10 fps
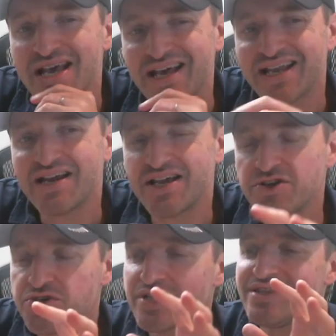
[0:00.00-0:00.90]
and again, I
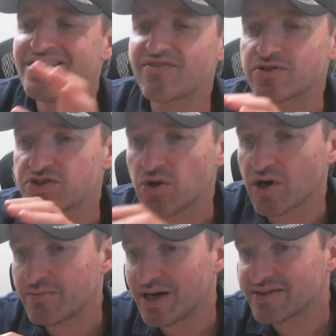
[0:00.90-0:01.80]
usually never
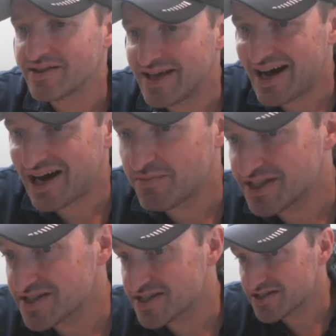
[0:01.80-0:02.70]
talk about the Dow, but
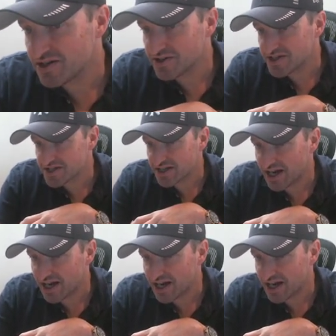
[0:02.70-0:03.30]
this is, you know, this is